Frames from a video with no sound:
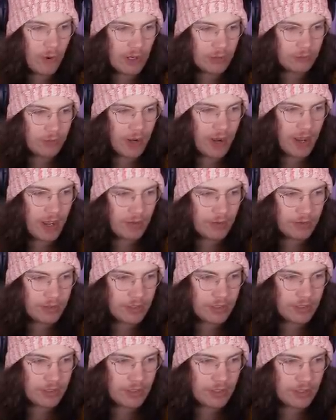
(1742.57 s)
one round.
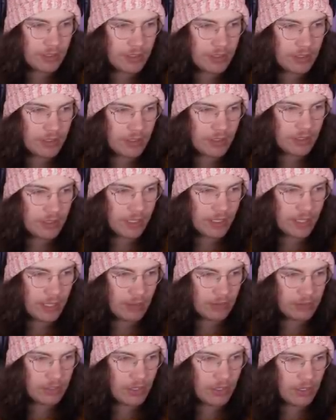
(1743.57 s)
Like,
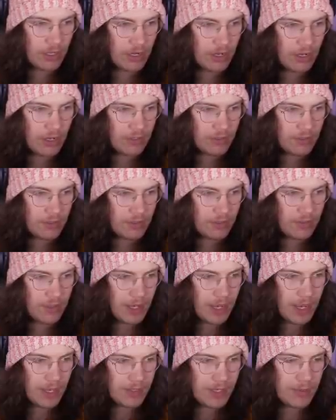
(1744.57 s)
I'll turn it on,
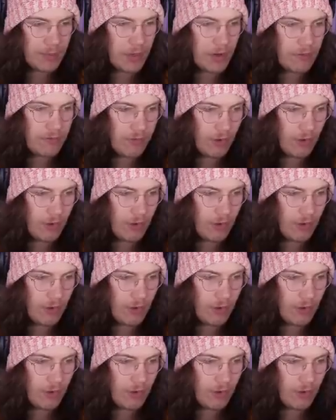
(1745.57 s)
and then I'm gonna